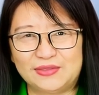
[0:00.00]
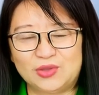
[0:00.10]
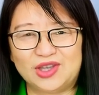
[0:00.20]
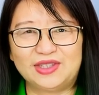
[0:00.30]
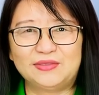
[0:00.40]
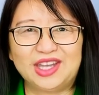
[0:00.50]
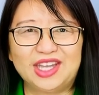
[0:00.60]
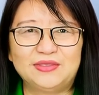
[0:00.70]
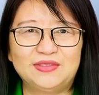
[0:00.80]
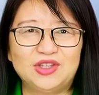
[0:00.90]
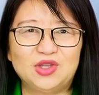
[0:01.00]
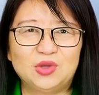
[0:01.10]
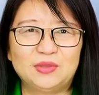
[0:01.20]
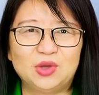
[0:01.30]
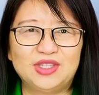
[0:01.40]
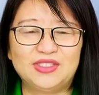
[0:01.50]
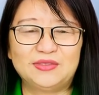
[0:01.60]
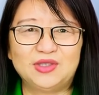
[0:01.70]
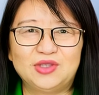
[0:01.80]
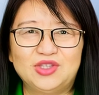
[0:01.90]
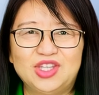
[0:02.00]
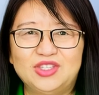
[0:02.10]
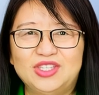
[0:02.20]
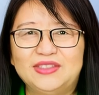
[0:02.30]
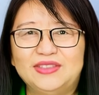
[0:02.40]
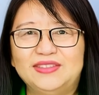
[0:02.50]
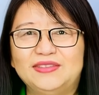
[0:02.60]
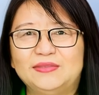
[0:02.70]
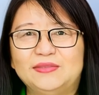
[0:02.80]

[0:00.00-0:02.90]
45. Who appoints federal judges?